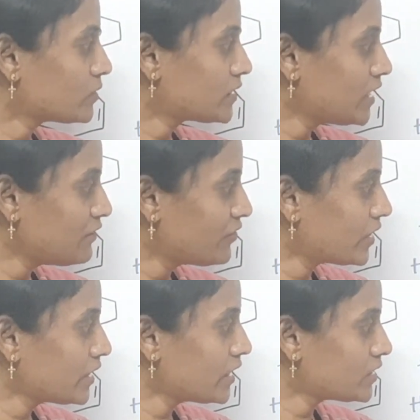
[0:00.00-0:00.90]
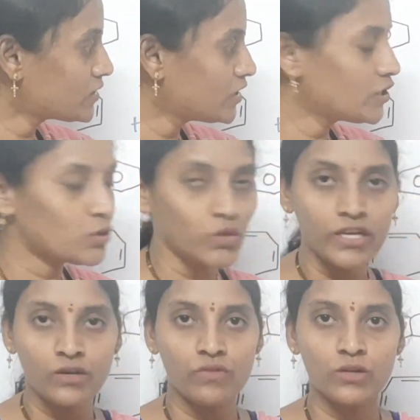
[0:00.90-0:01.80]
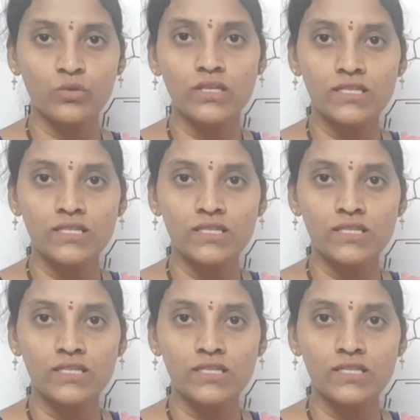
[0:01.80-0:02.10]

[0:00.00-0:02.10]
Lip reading: and C2 equal to the